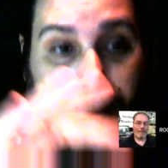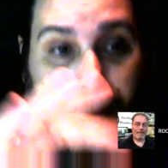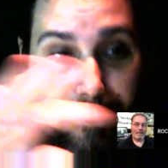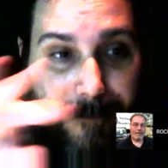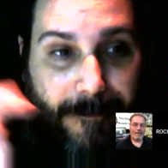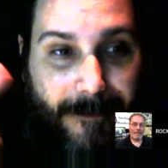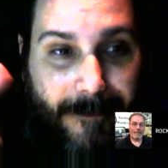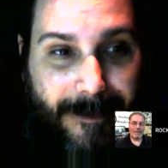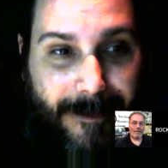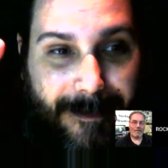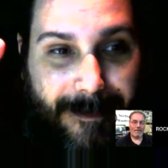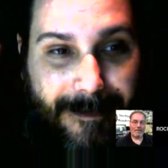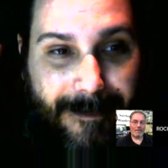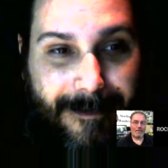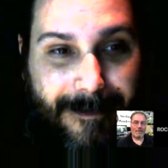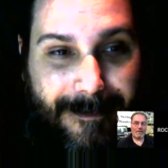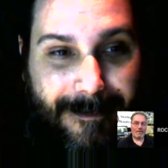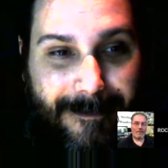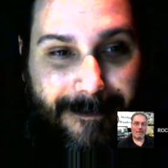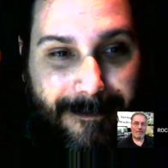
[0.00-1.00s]
different
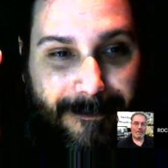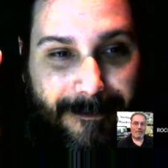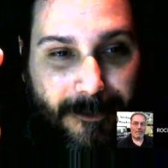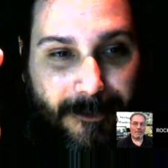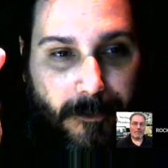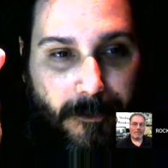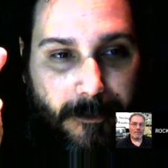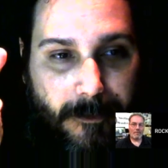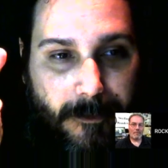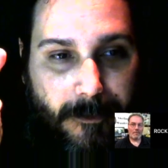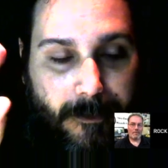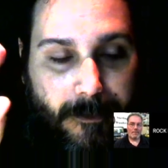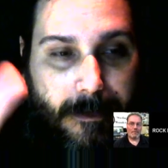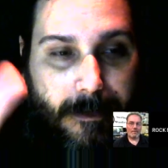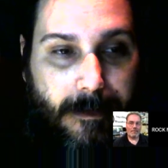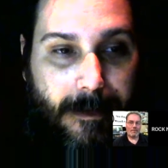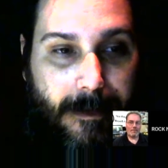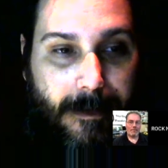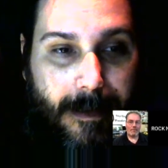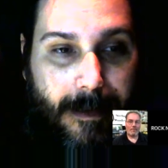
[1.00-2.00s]
tools,
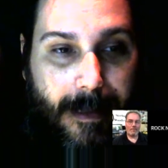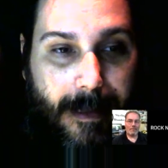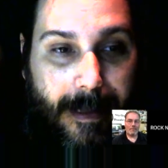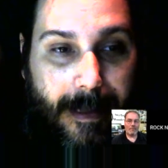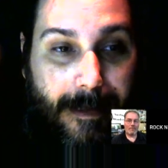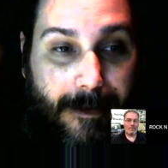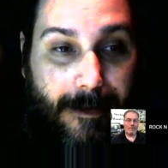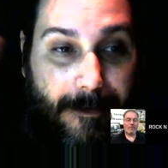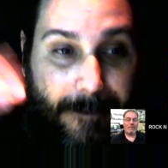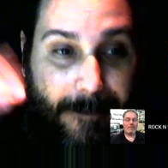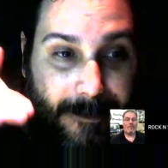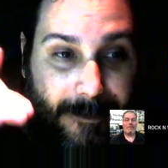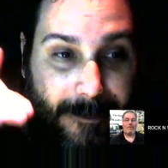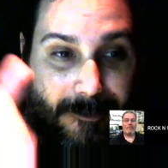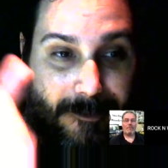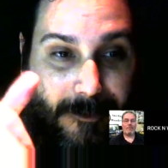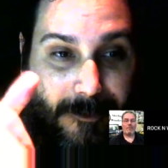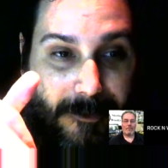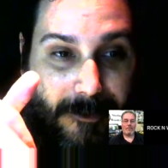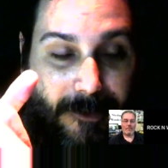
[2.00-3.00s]
and it could be the
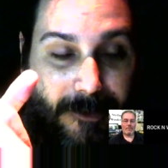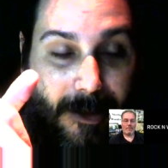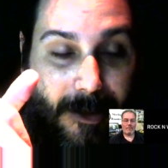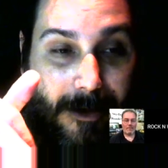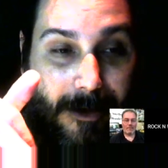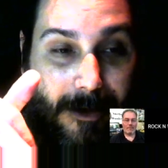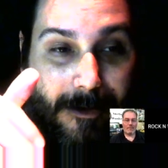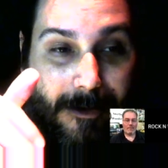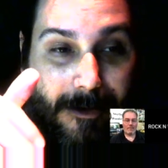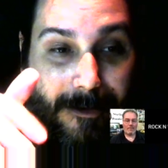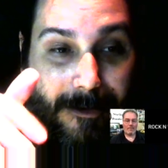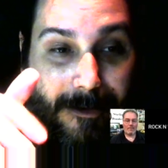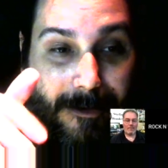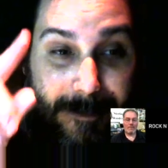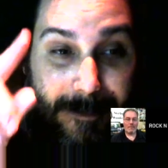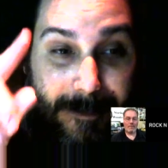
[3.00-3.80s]
scroll saw, it could be